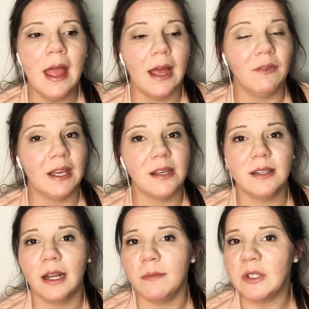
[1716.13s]
And like I
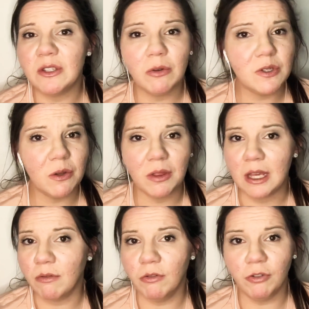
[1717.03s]
said, I'm so
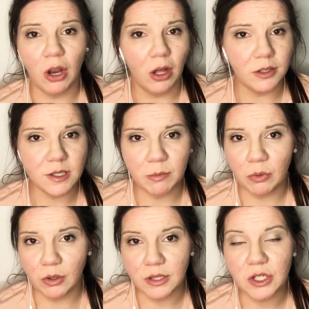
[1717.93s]
thankful for all the
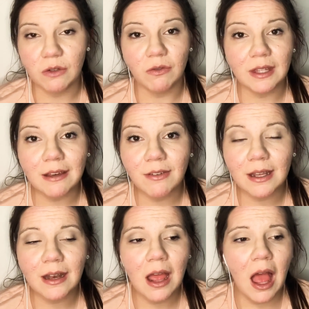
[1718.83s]
support that you've given.